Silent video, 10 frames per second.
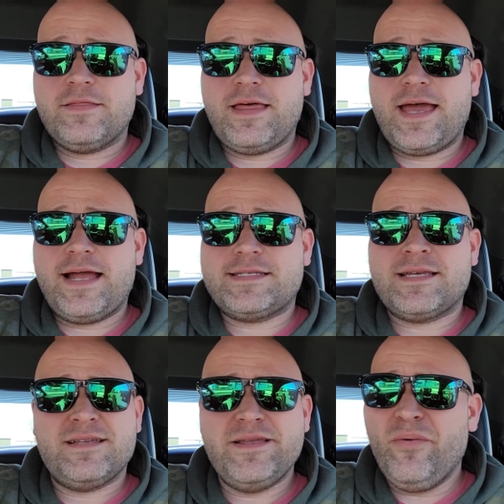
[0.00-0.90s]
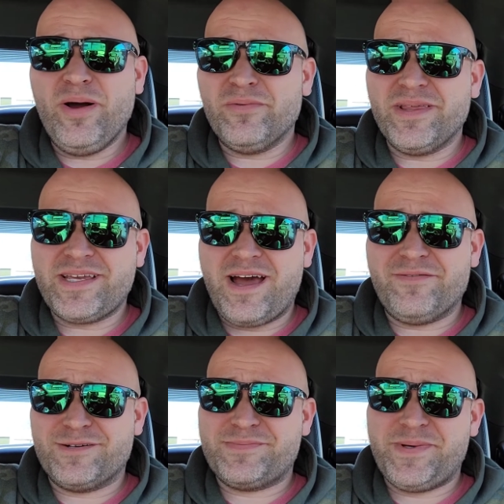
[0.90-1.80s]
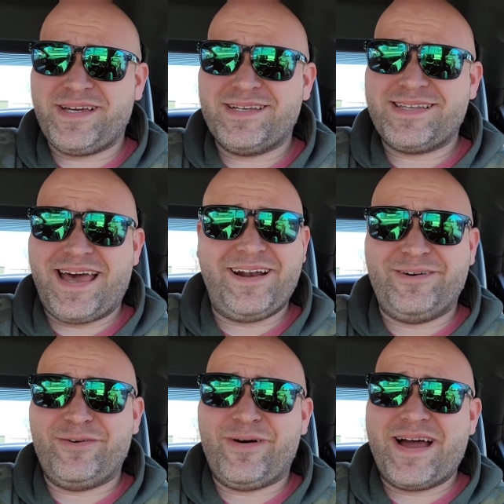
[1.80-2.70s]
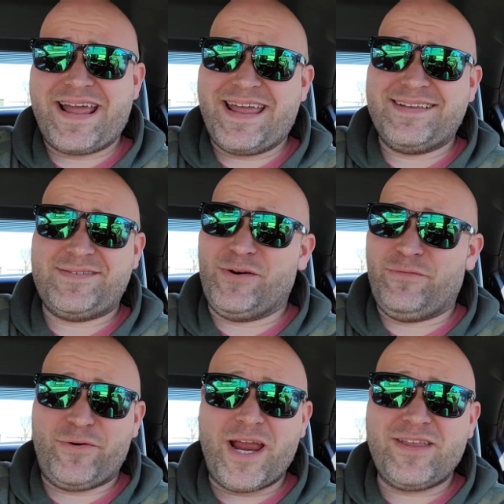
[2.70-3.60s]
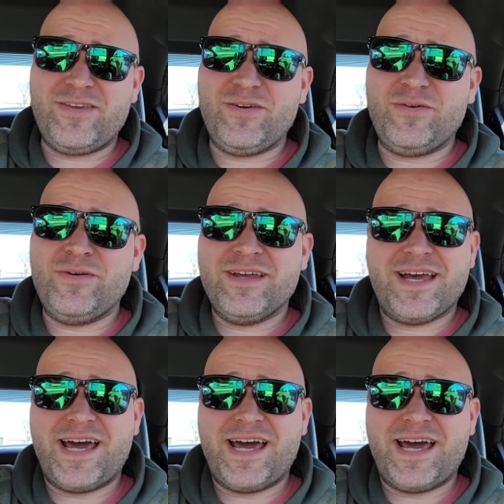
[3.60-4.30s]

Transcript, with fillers: that no one really covers because I don't know why. I guess they're afraid to.